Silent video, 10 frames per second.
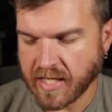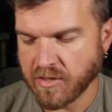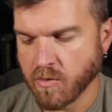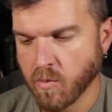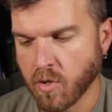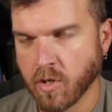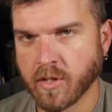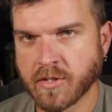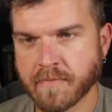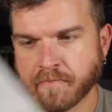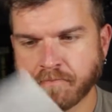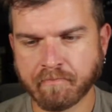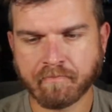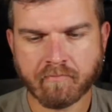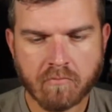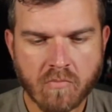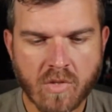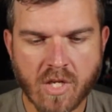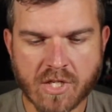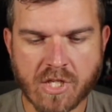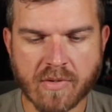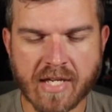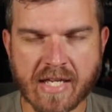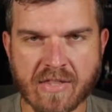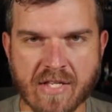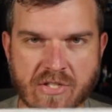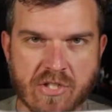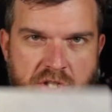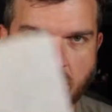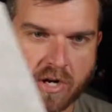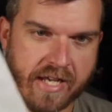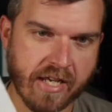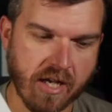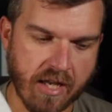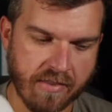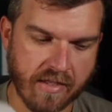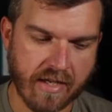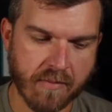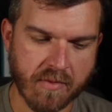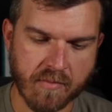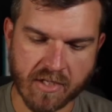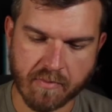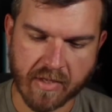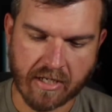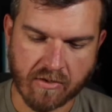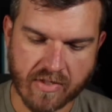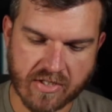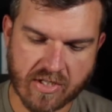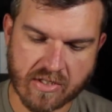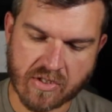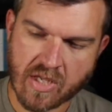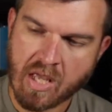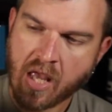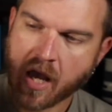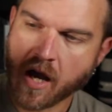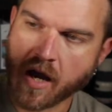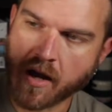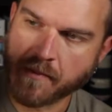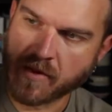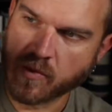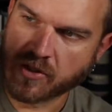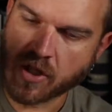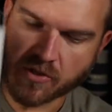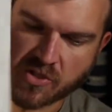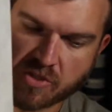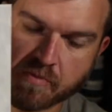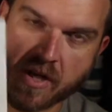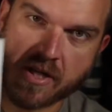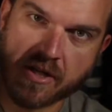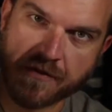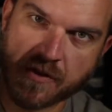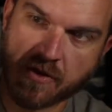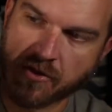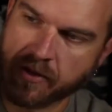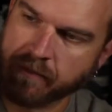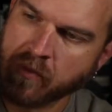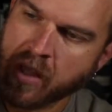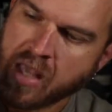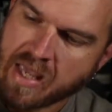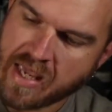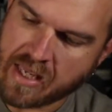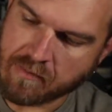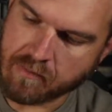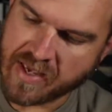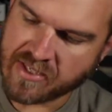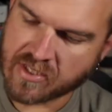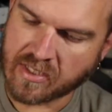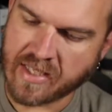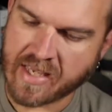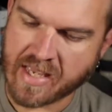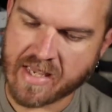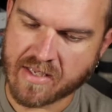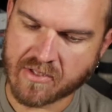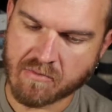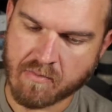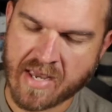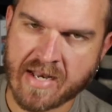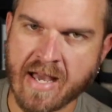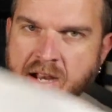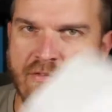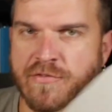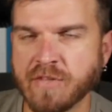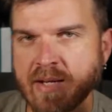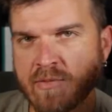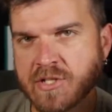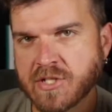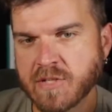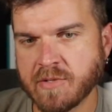in the world, you can get this. This is already cut. They come in much bigger. This is what's called spun diffusion. It basically is made out of a flame-resistant